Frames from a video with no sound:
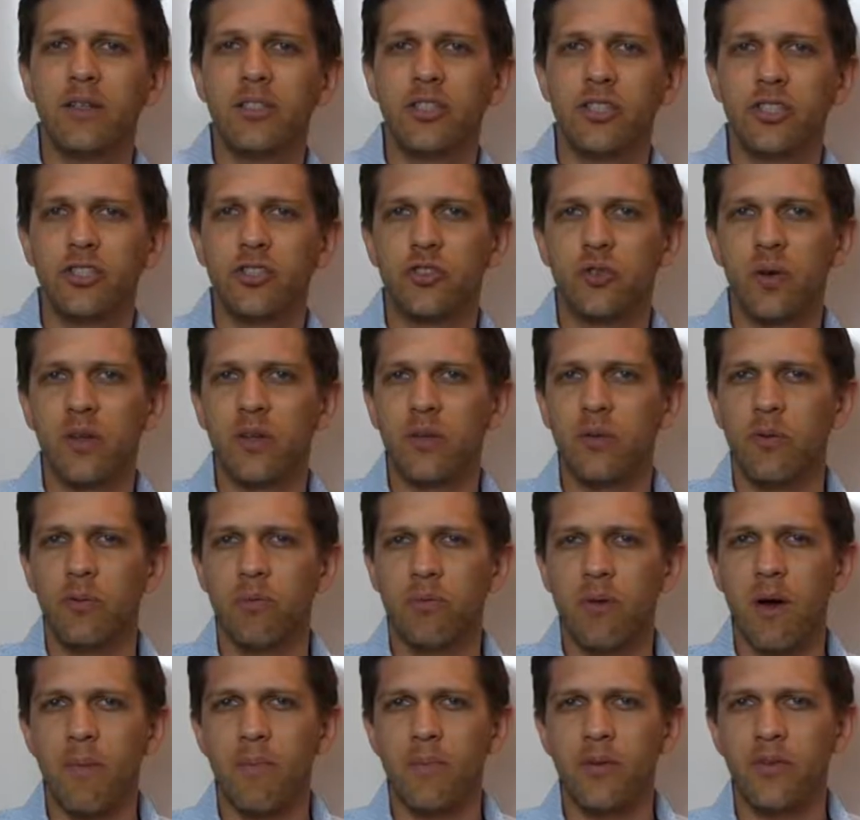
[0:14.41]
just directly
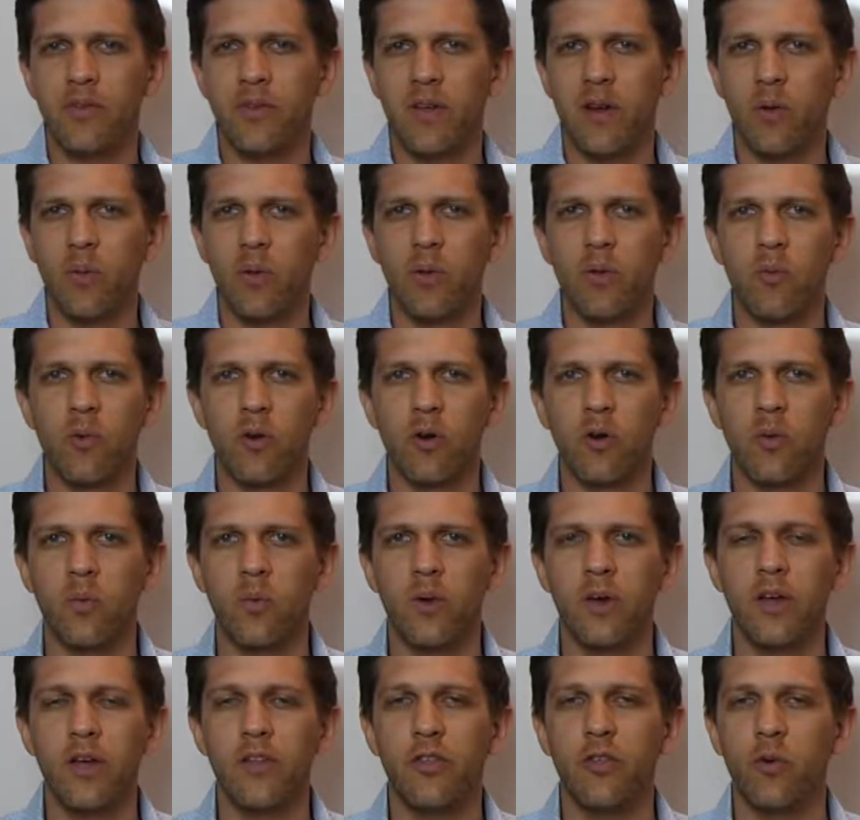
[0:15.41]
with properties that we
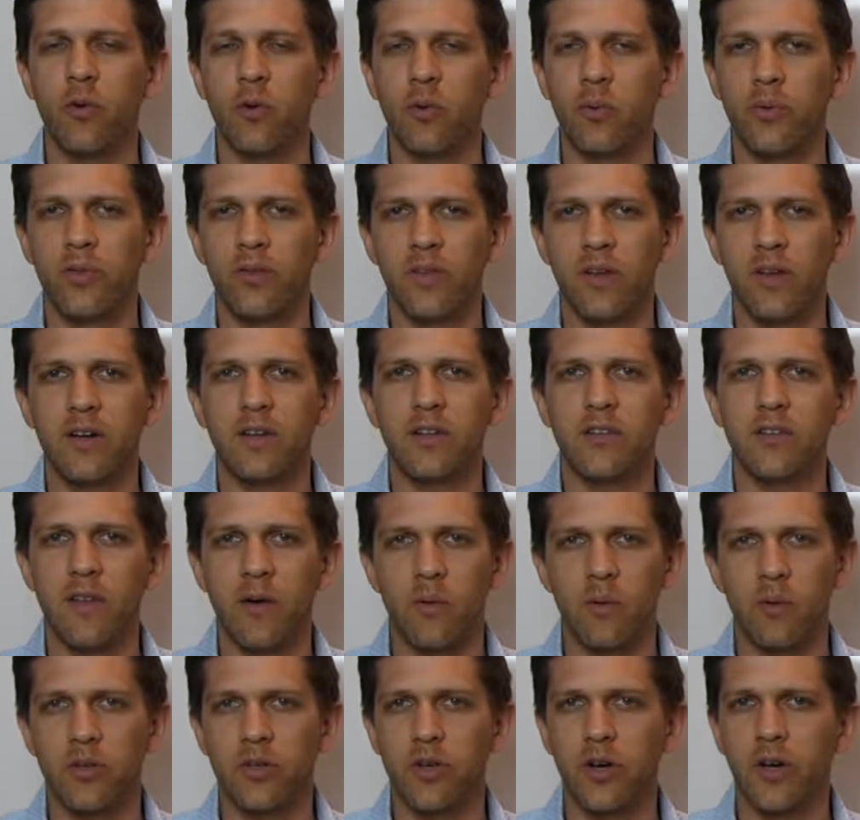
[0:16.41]
work with or with tenants
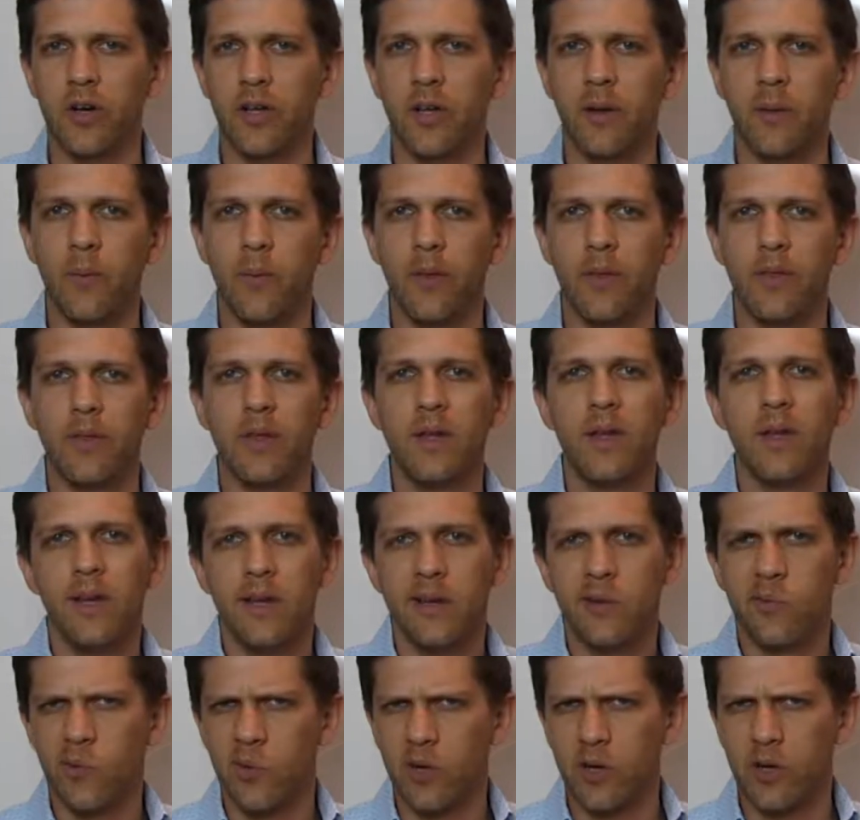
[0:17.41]
that we're talking with
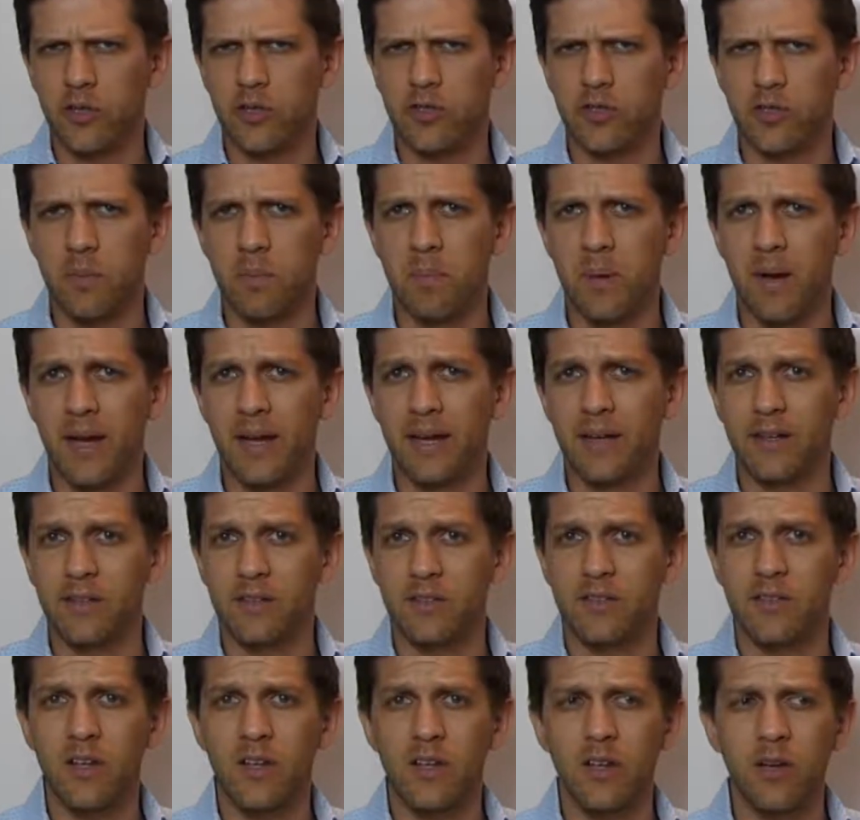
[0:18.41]
in regards to buying
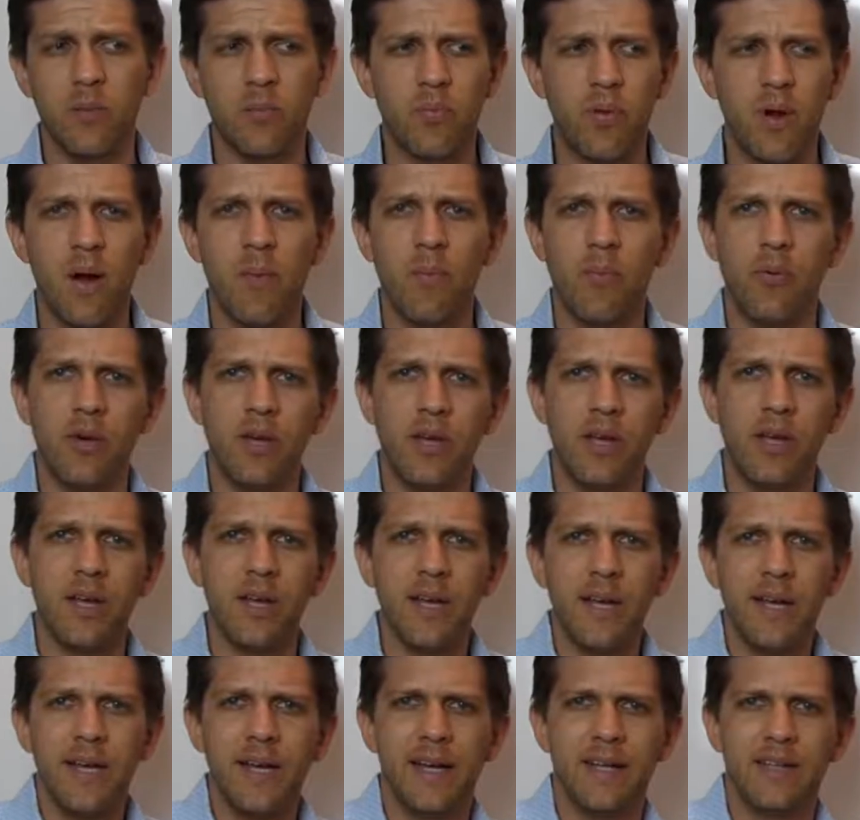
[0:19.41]
and selling a property.